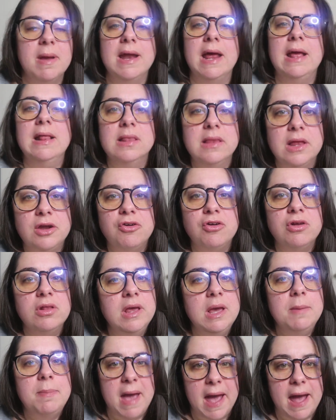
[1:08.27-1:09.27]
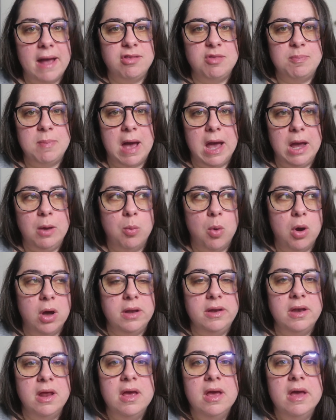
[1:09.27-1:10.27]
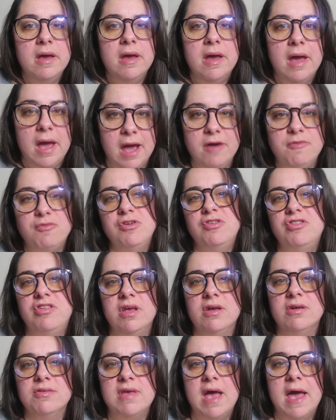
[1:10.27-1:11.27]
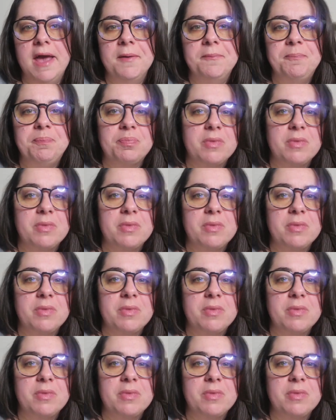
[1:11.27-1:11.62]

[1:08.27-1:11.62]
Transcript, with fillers: and I literally pass by one every single day.